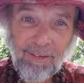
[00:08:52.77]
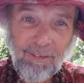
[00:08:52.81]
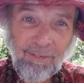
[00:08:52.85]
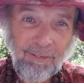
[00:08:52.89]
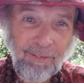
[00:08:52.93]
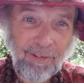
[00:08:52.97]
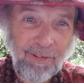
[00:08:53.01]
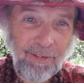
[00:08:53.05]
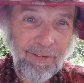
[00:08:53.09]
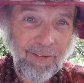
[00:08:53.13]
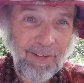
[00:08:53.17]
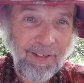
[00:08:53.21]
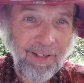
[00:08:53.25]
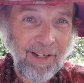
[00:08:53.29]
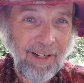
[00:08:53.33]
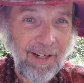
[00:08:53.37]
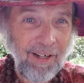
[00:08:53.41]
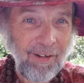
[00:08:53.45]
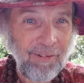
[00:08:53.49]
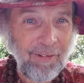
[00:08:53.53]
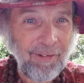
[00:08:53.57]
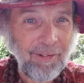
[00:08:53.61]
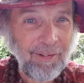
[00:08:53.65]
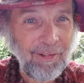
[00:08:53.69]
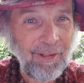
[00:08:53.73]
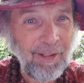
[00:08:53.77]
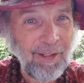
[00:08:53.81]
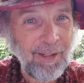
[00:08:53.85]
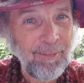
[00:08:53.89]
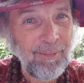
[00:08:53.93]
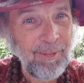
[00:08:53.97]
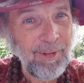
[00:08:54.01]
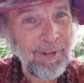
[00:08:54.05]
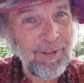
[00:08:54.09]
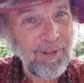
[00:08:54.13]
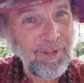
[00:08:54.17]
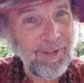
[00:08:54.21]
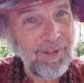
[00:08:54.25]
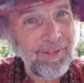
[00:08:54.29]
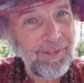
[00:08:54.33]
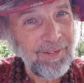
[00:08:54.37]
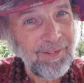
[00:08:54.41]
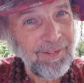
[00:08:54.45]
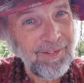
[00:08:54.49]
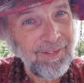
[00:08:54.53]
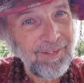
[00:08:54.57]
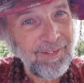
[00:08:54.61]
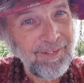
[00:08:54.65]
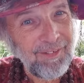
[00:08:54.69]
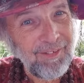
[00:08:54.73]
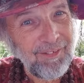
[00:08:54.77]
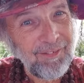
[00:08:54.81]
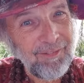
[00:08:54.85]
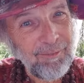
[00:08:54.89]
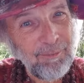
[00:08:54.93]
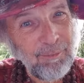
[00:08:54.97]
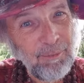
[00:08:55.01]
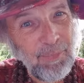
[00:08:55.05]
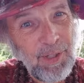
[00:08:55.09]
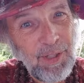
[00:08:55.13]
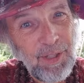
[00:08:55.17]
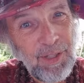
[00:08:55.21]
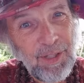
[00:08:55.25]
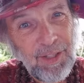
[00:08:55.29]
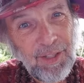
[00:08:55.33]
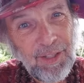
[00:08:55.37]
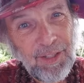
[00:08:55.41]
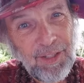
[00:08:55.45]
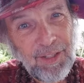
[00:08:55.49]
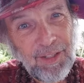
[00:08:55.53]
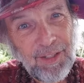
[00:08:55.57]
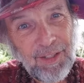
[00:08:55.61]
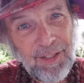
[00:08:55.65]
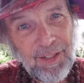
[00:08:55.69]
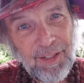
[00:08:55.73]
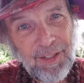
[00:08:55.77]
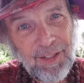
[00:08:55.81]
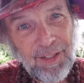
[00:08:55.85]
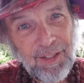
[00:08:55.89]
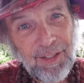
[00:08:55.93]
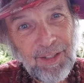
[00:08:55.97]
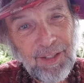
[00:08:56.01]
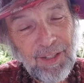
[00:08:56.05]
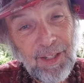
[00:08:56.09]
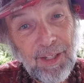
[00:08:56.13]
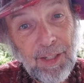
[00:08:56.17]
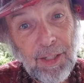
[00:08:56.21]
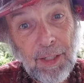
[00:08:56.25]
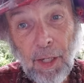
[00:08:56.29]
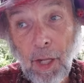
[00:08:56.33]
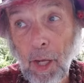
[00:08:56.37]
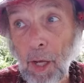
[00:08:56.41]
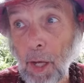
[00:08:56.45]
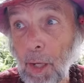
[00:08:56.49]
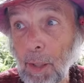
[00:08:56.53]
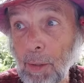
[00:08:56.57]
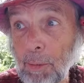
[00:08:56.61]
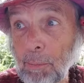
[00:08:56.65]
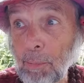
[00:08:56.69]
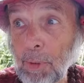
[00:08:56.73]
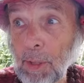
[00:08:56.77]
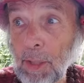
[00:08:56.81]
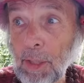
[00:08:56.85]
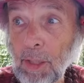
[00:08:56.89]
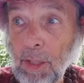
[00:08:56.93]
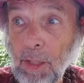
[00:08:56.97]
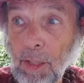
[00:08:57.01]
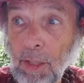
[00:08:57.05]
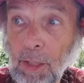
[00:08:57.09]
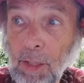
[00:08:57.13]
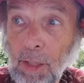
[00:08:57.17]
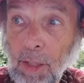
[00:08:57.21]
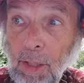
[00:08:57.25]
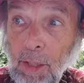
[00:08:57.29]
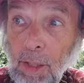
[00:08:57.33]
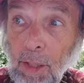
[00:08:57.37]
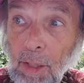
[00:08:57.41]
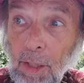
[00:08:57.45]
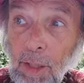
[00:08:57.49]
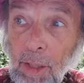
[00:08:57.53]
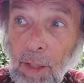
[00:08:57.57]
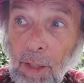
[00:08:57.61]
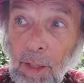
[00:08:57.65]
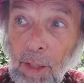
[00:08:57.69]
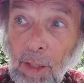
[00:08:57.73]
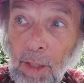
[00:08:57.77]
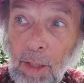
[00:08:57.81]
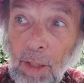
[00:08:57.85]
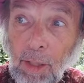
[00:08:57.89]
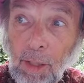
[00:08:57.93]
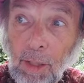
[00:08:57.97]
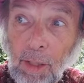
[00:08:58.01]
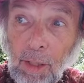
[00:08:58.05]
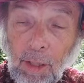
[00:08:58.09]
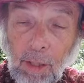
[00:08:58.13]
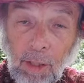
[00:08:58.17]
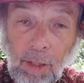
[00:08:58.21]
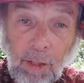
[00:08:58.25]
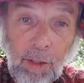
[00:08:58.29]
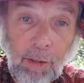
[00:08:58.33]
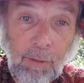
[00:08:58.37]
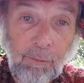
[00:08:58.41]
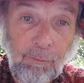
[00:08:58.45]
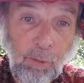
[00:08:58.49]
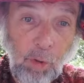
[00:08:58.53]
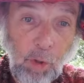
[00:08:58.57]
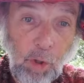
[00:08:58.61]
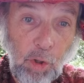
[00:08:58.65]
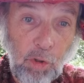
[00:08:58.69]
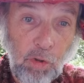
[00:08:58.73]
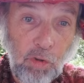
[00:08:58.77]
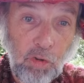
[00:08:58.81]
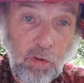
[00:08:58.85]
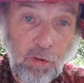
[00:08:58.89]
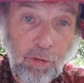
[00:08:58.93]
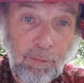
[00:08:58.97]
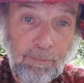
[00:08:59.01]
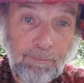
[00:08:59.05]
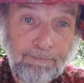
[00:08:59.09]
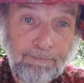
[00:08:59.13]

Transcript: where the outer limits of being and non being converge